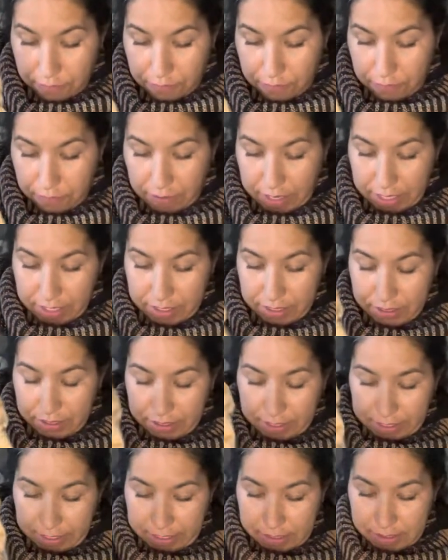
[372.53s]
Faith
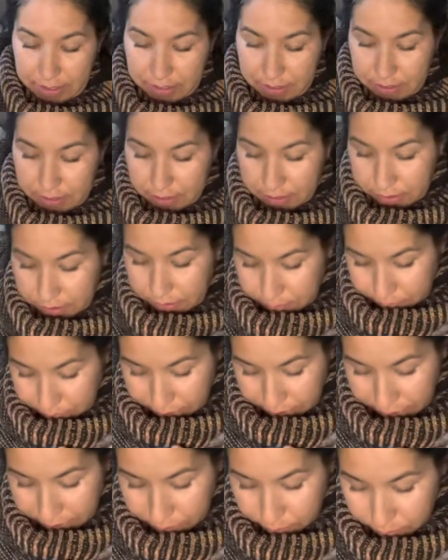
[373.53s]
Lace
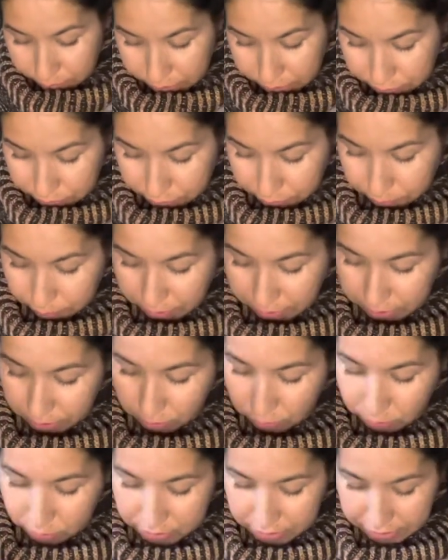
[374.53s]
by one of my
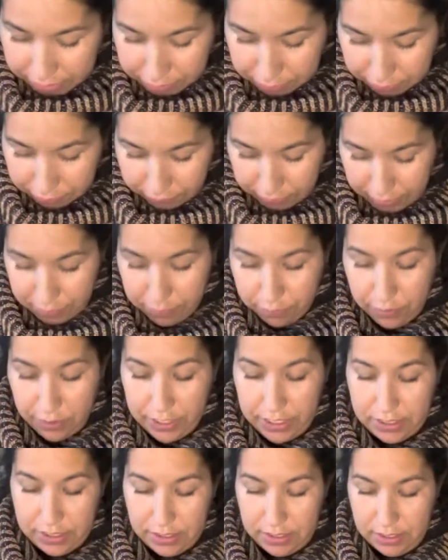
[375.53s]
all-time
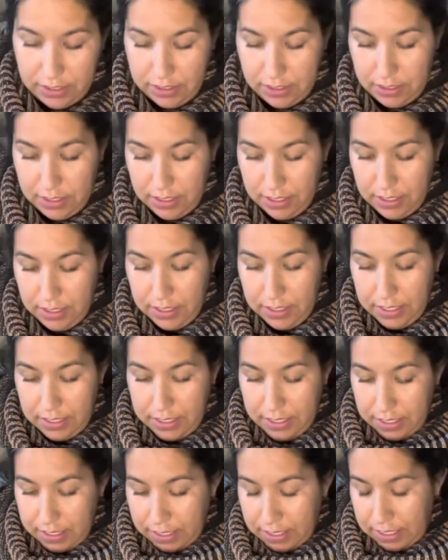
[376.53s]
favorites
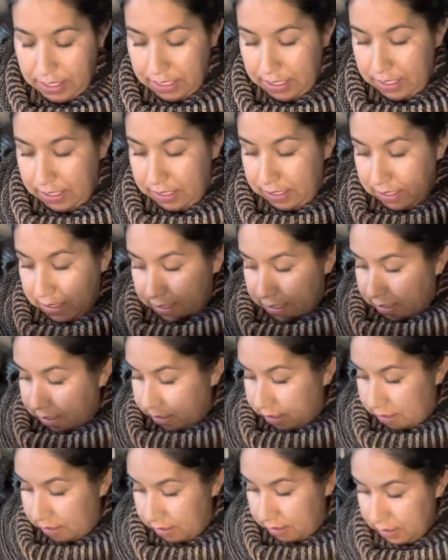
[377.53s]
and
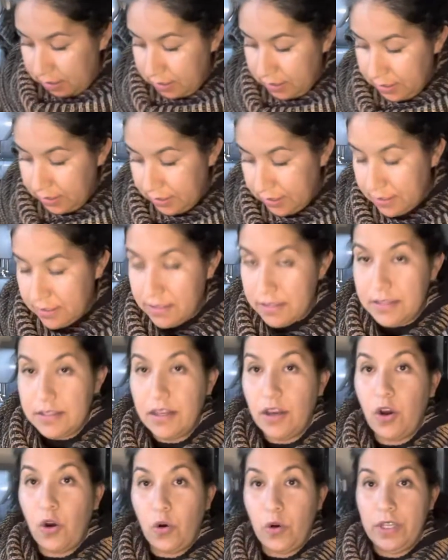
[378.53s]
it's
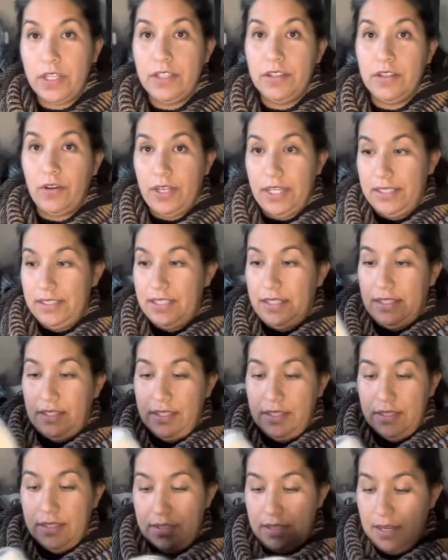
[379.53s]
Joji
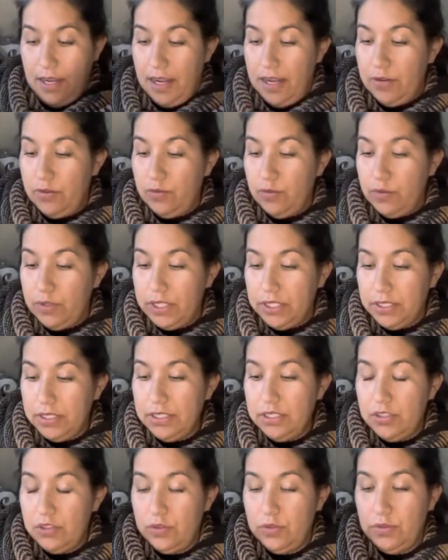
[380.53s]
Locatelli. I really
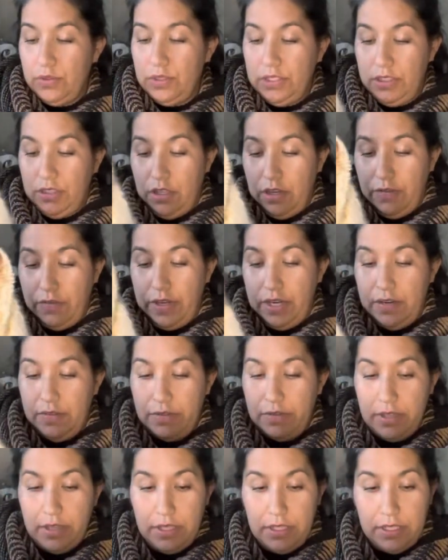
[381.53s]
truly love
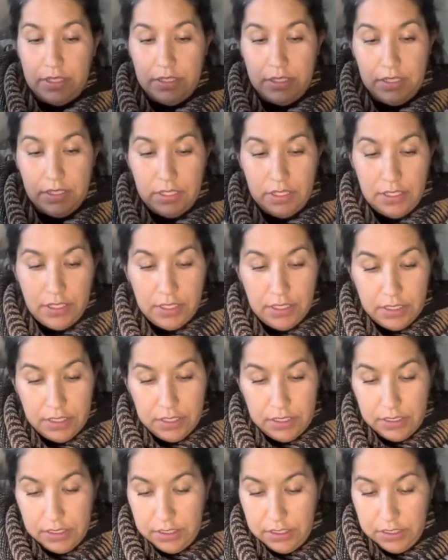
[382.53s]
everything
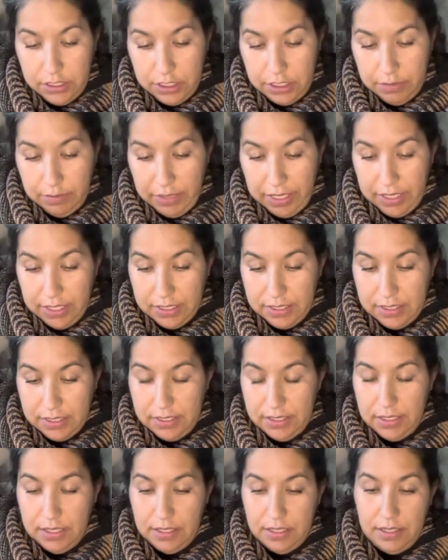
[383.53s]
she makes
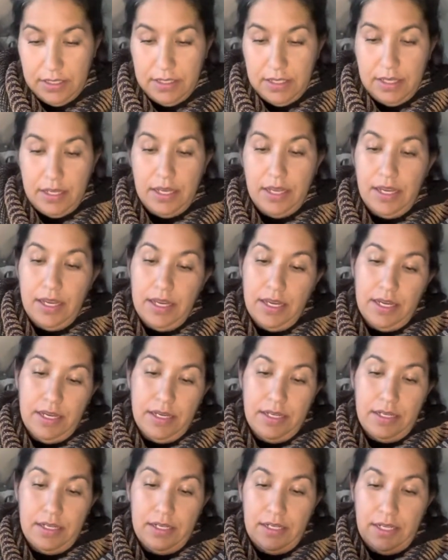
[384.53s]

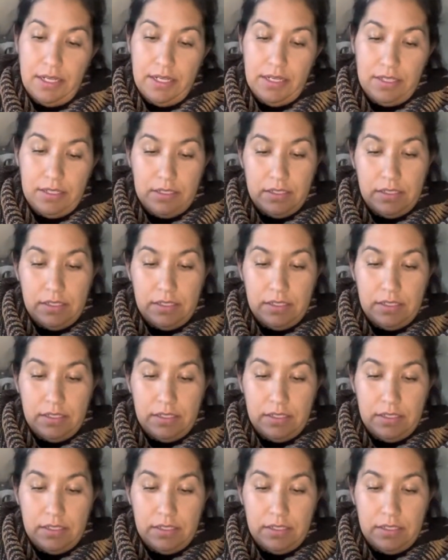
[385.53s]
and like